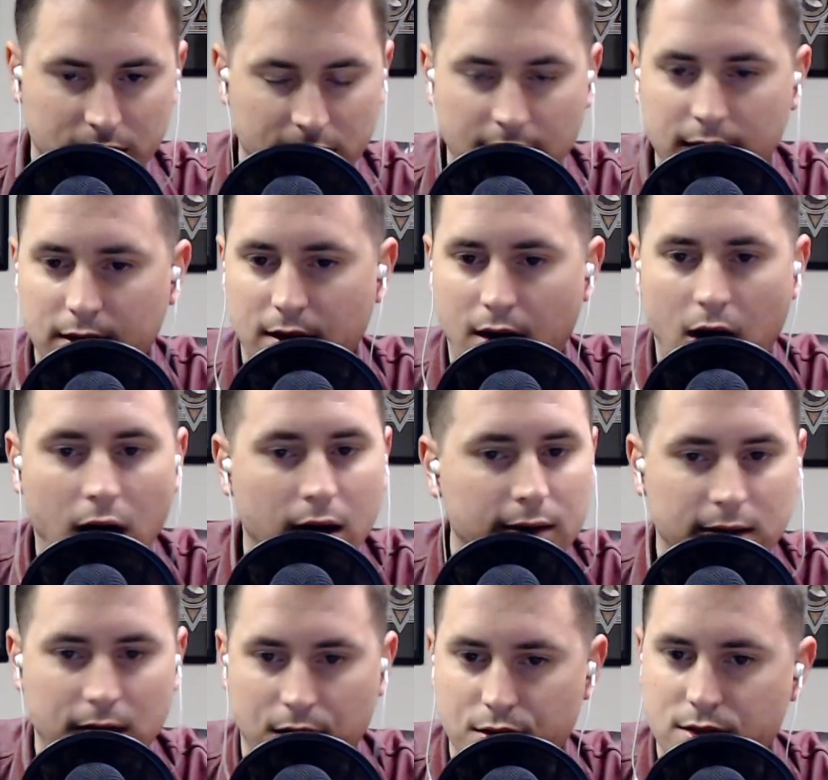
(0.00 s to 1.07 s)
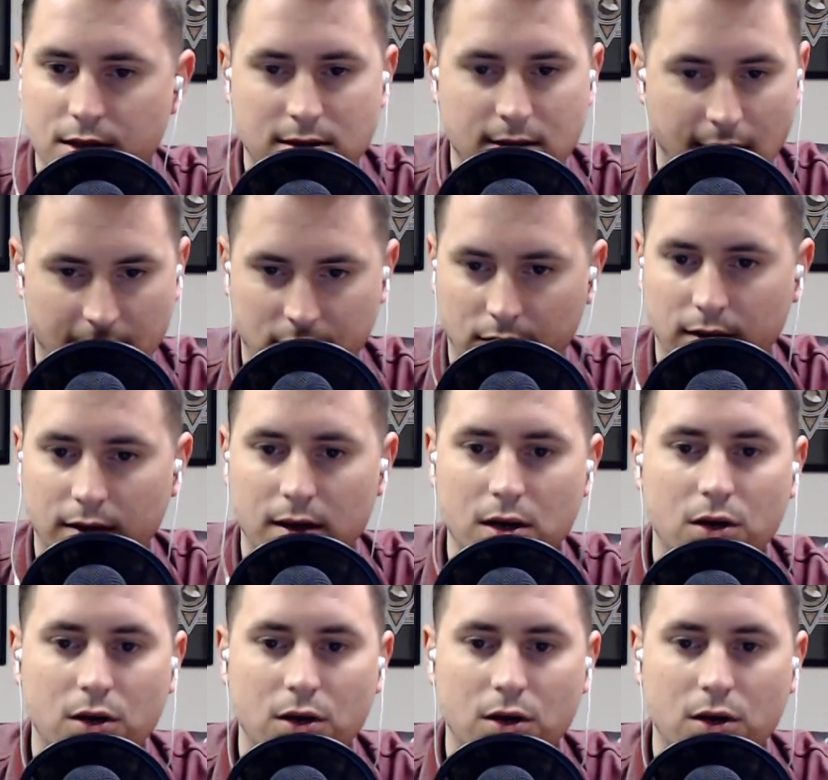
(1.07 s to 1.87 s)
right? On goes the cycle.